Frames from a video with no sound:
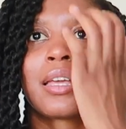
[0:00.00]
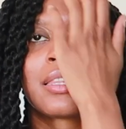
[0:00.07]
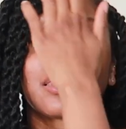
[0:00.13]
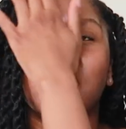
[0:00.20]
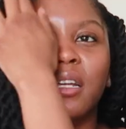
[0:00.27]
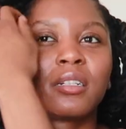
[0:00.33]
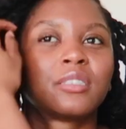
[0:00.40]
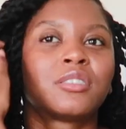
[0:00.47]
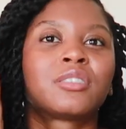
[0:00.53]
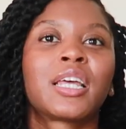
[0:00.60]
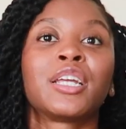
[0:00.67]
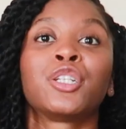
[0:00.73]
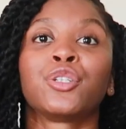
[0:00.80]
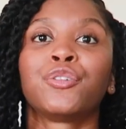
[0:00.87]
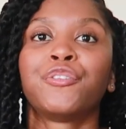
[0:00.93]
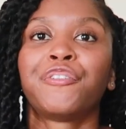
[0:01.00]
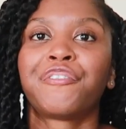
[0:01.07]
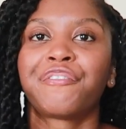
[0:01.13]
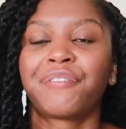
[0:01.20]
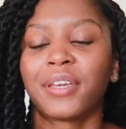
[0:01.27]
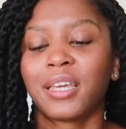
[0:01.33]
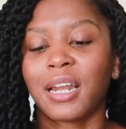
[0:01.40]
they do
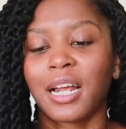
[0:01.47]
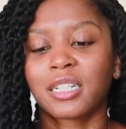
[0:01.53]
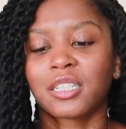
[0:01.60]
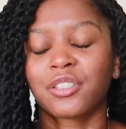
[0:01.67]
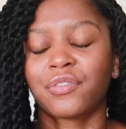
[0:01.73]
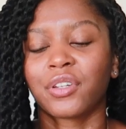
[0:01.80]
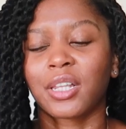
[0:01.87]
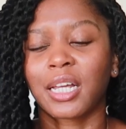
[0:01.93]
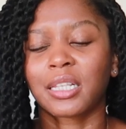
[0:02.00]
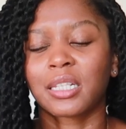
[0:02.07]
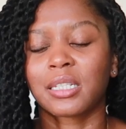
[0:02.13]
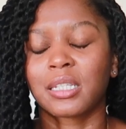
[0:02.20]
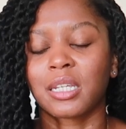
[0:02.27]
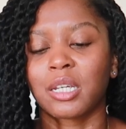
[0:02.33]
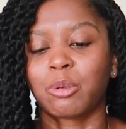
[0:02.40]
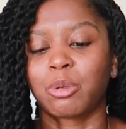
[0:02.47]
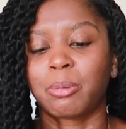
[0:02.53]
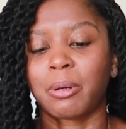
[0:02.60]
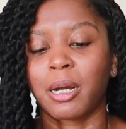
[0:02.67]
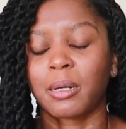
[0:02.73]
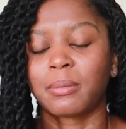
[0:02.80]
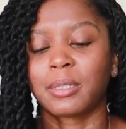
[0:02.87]
fit. I just feel like the 10 would
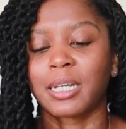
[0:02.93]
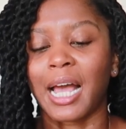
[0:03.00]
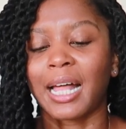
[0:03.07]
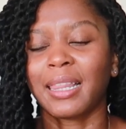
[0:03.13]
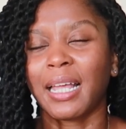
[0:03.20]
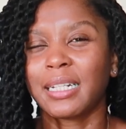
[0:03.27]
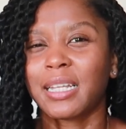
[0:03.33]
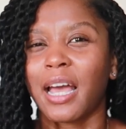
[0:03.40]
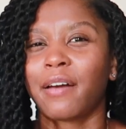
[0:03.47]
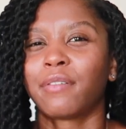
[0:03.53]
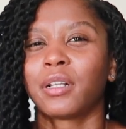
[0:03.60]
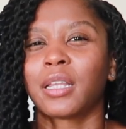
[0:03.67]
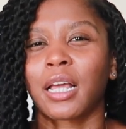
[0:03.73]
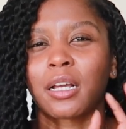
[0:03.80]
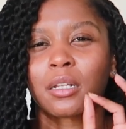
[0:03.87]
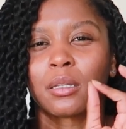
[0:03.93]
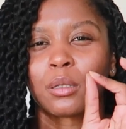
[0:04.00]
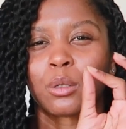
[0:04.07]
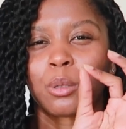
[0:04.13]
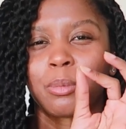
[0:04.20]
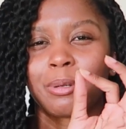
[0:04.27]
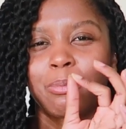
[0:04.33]
probably, I like to have like a
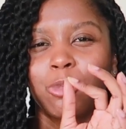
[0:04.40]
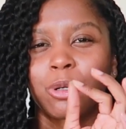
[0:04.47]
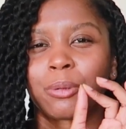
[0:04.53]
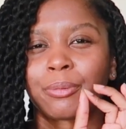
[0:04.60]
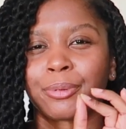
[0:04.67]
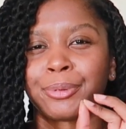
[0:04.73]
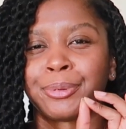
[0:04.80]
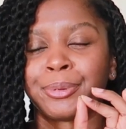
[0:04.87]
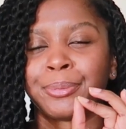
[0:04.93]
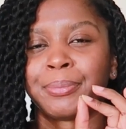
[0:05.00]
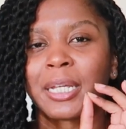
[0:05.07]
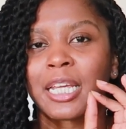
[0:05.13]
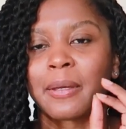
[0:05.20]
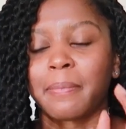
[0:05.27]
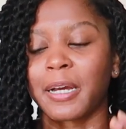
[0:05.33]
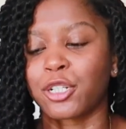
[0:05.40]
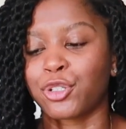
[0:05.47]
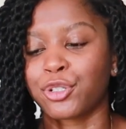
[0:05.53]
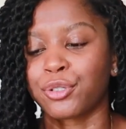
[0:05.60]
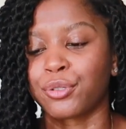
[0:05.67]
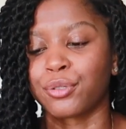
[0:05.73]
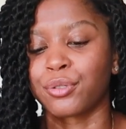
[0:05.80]
little bit more room in my
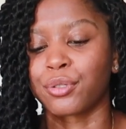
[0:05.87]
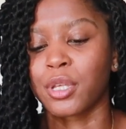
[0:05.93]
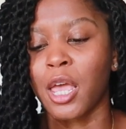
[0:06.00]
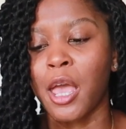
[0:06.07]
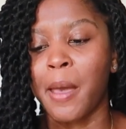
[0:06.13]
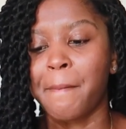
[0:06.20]
shoes.